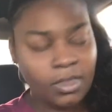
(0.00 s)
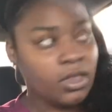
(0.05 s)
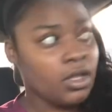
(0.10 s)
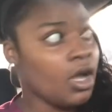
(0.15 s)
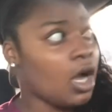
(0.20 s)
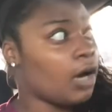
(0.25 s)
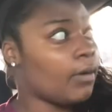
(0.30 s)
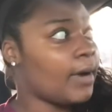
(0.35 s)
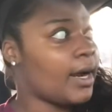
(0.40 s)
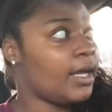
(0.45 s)

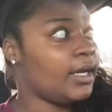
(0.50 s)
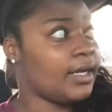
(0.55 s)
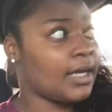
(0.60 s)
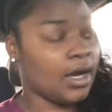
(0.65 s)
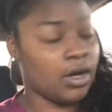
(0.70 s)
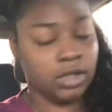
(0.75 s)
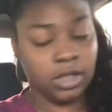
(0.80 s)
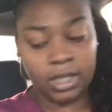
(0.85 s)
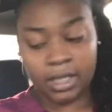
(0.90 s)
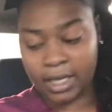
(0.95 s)
all right
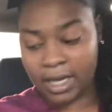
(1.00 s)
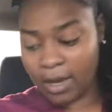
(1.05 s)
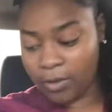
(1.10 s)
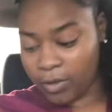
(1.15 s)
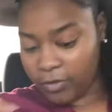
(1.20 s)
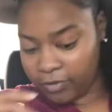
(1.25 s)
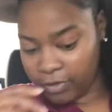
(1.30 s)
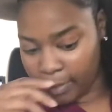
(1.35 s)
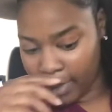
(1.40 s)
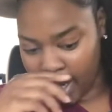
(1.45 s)
now looking at
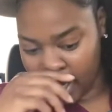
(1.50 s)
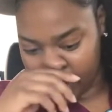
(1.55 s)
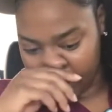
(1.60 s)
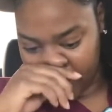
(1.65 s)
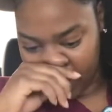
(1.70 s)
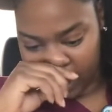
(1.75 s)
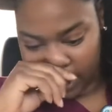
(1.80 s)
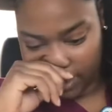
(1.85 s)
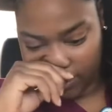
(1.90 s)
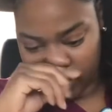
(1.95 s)
with
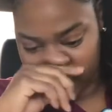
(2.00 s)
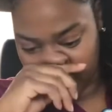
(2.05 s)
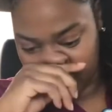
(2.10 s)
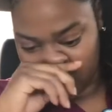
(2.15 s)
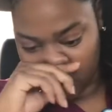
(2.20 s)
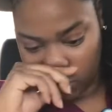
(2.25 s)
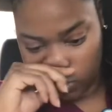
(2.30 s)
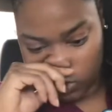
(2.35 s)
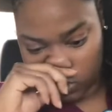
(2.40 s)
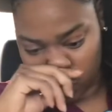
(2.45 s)
phlebotomy there was a
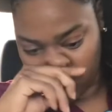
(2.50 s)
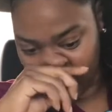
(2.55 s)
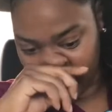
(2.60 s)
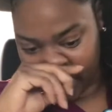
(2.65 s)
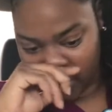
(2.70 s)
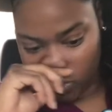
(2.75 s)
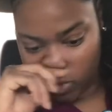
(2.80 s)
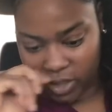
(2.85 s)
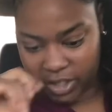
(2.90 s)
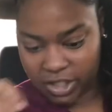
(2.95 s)
total of
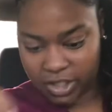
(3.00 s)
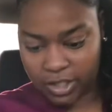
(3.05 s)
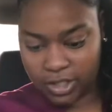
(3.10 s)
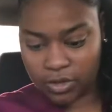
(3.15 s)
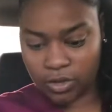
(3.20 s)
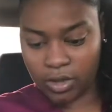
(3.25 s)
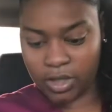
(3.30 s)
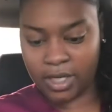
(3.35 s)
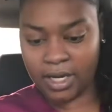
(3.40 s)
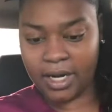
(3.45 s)
20
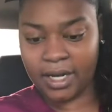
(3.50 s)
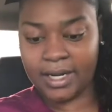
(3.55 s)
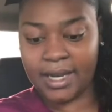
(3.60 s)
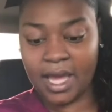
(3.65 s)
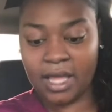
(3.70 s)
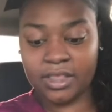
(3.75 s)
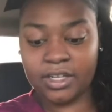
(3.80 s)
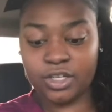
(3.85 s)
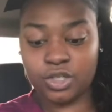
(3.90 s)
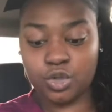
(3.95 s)
questions on there
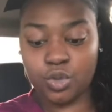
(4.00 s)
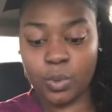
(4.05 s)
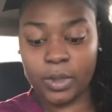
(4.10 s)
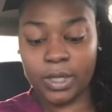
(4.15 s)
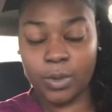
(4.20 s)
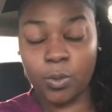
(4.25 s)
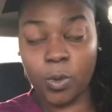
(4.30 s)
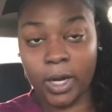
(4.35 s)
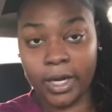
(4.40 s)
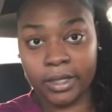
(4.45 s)
now there's
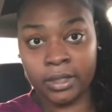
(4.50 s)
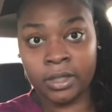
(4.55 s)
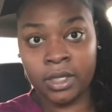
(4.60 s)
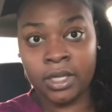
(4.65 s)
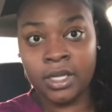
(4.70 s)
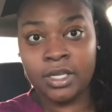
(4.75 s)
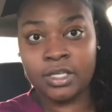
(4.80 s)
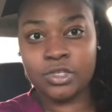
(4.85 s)
21